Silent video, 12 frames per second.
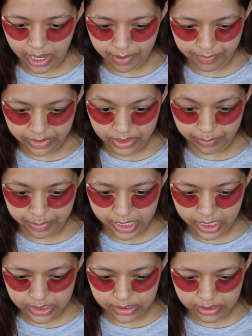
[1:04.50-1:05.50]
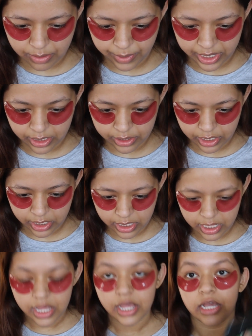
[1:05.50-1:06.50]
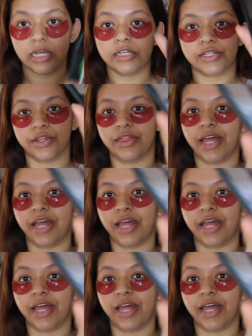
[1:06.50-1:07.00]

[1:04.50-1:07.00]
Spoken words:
Deepika's wedding look. So